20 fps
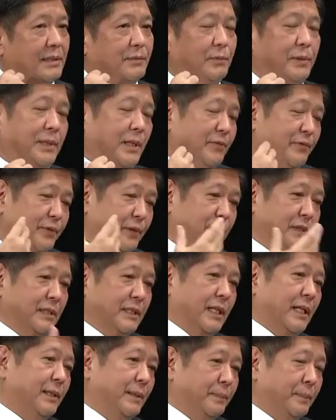when I first
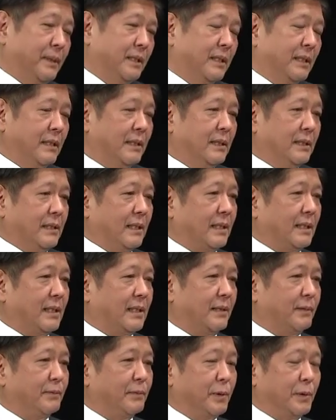came
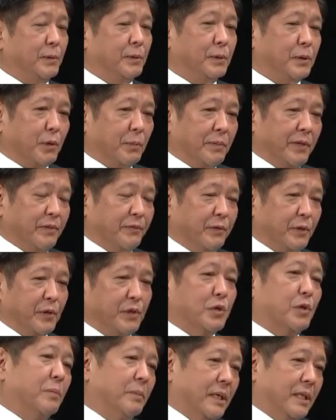uh, with, to my
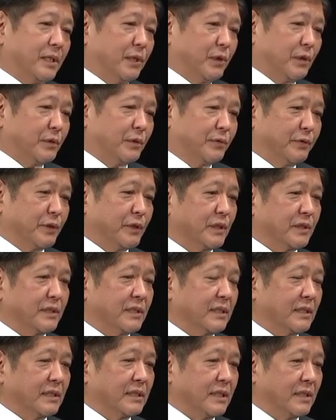first command conference
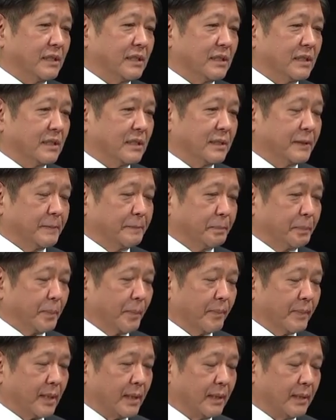in, in
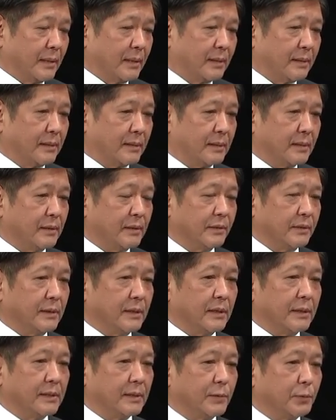the, uh, in the,
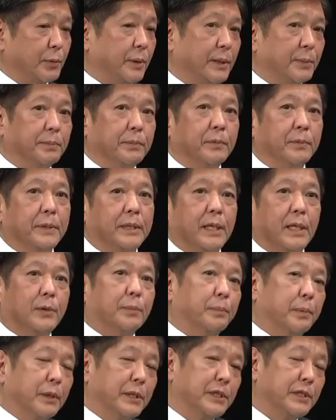in, with, the, with our
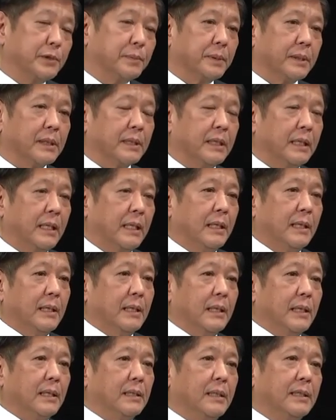policemen.
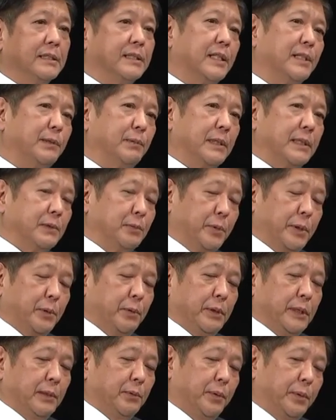And I said, we,
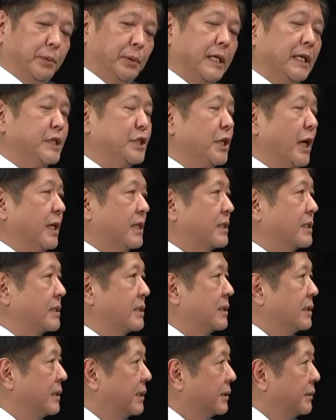will, we will
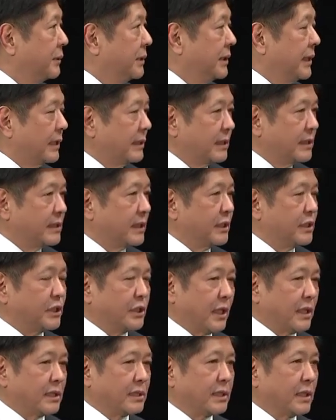adjust. We let us
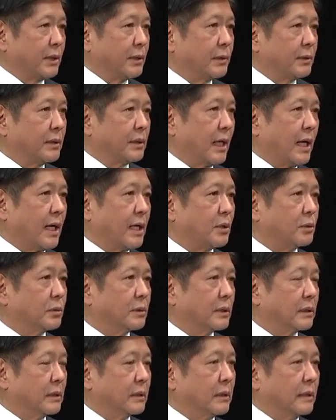adjust our,
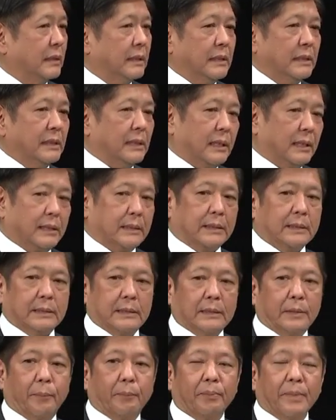our,
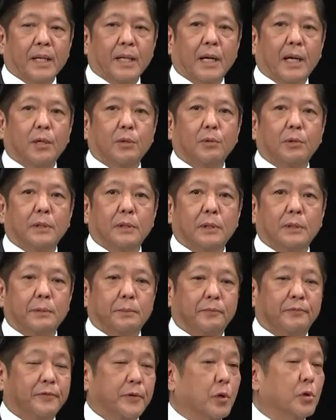uh, our
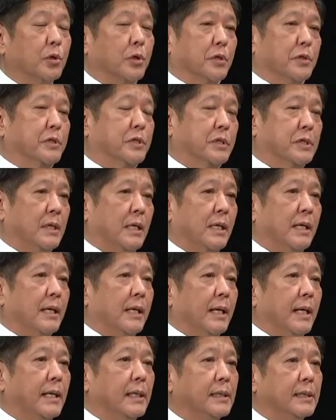focus.
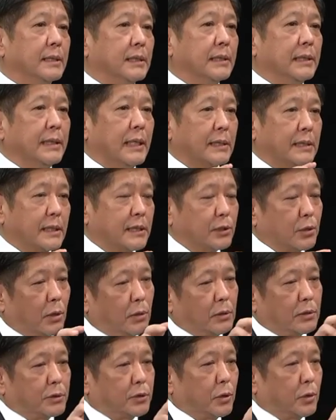And let us
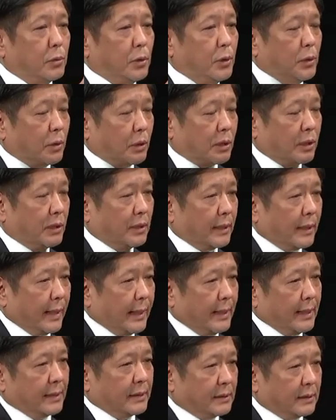also look
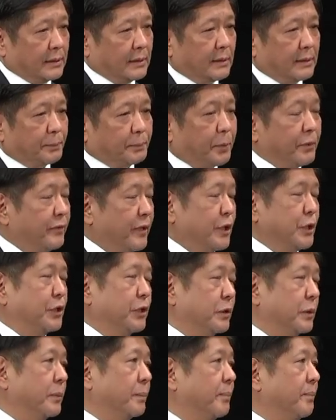at
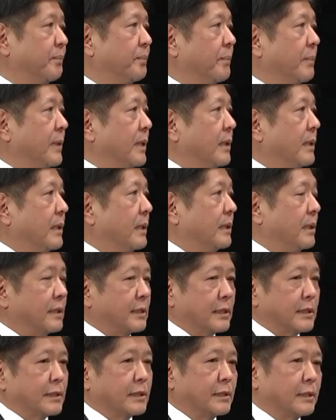prevention.
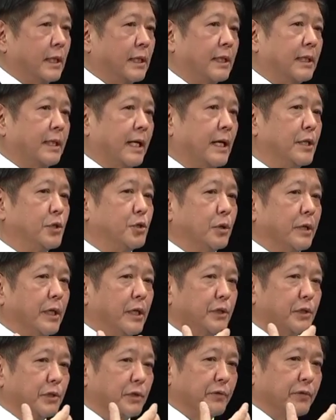Let us uh,
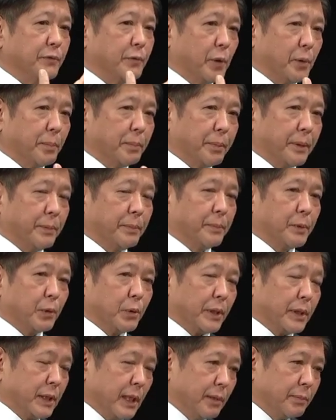education for to
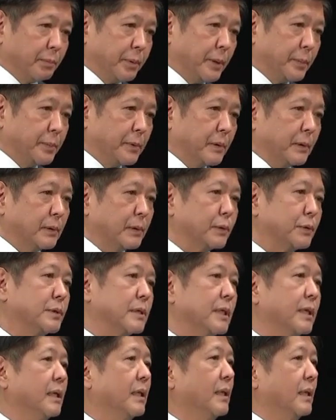our young people to
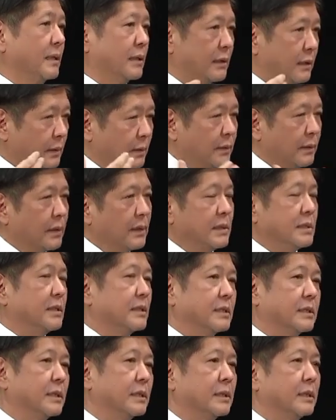say that you know this
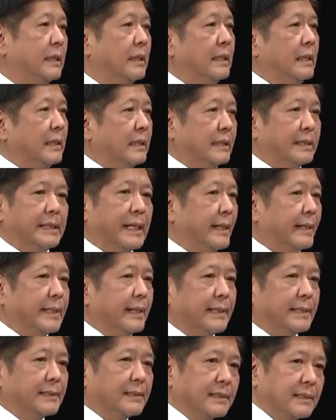is a dead
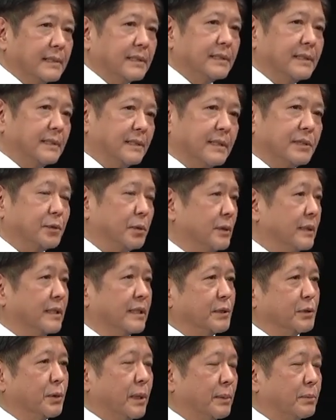end. Uh, this will
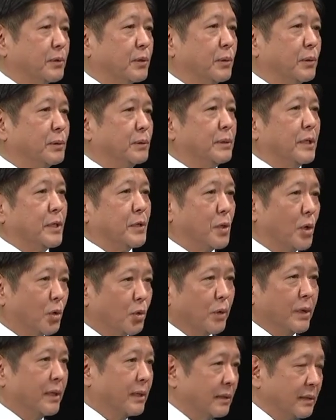get you absolutely
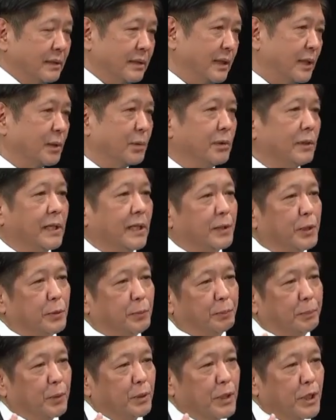nowhere. It will get you
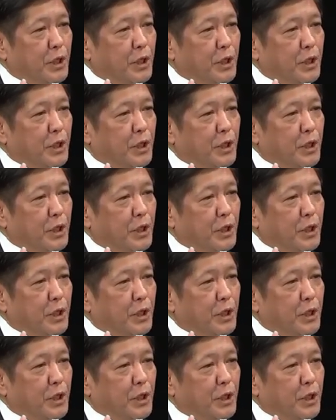put